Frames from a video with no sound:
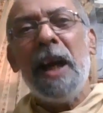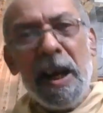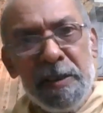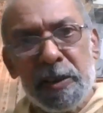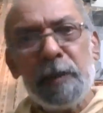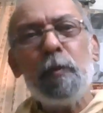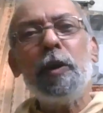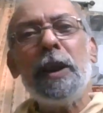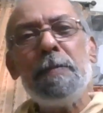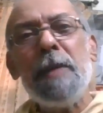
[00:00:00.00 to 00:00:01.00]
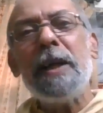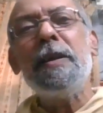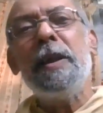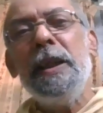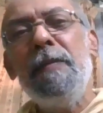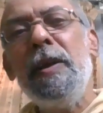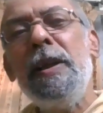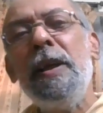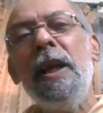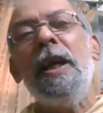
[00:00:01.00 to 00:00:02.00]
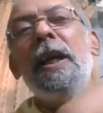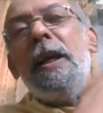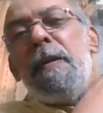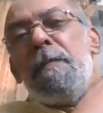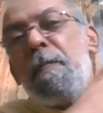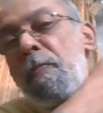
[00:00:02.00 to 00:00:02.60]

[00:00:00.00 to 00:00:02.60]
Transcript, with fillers: and he says for that matter even a